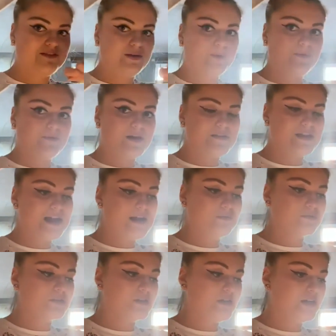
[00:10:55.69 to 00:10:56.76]
went around the
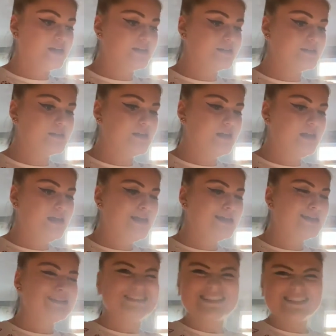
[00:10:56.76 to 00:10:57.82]
outside.
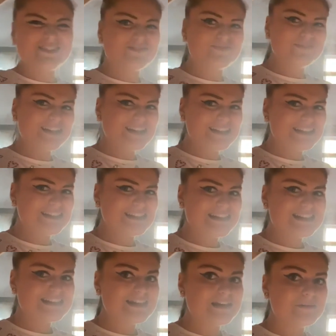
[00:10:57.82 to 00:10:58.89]
It didn't really need
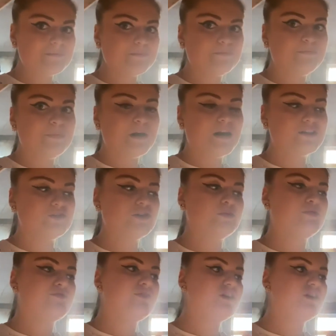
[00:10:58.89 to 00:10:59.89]
it, but I do prefer